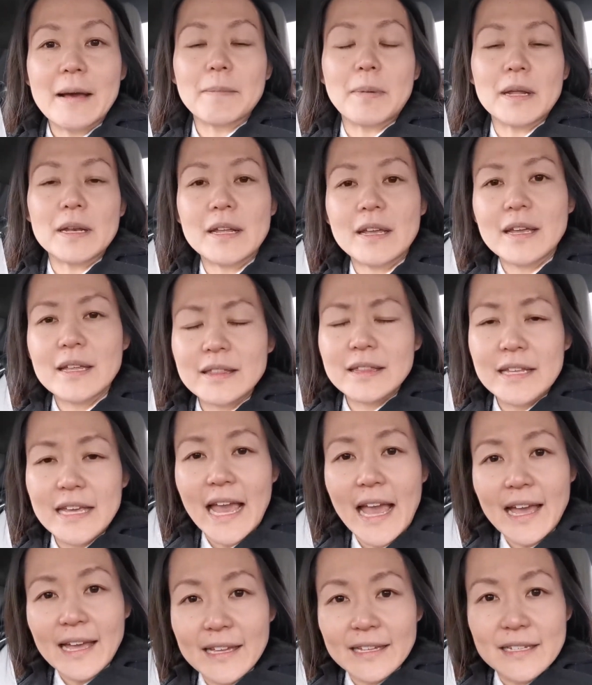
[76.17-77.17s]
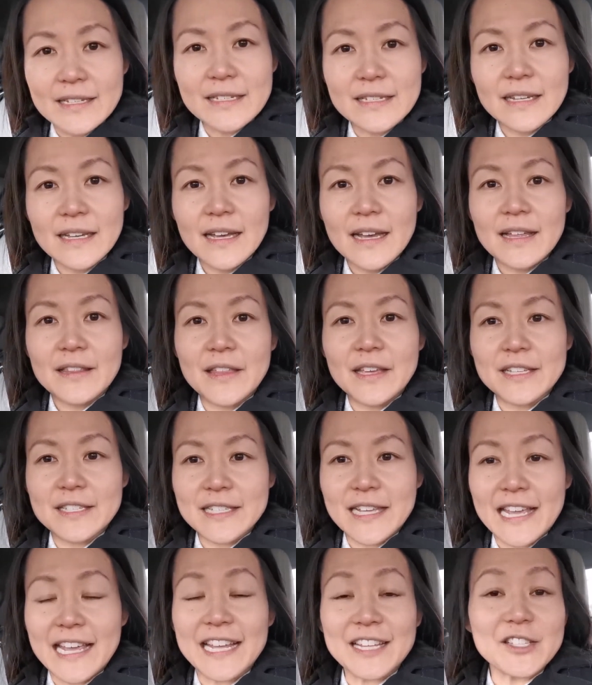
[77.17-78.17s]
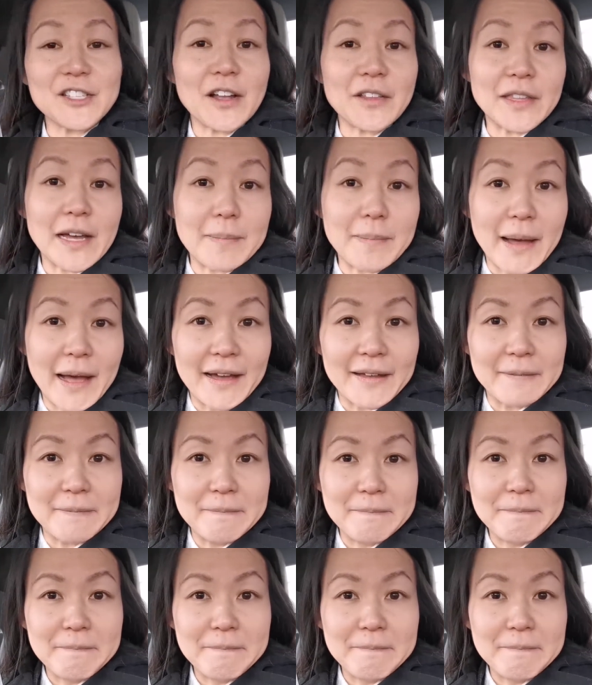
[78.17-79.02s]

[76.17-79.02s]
But in the end, they say it's not that bad.